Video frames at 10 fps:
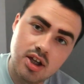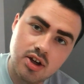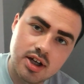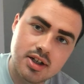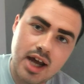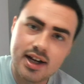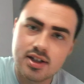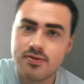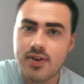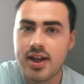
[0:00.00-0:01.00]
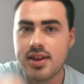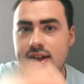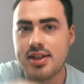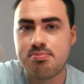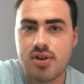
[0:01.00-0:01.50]
you can
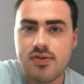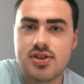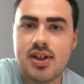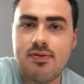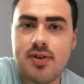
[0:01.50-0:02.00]
activate this privacy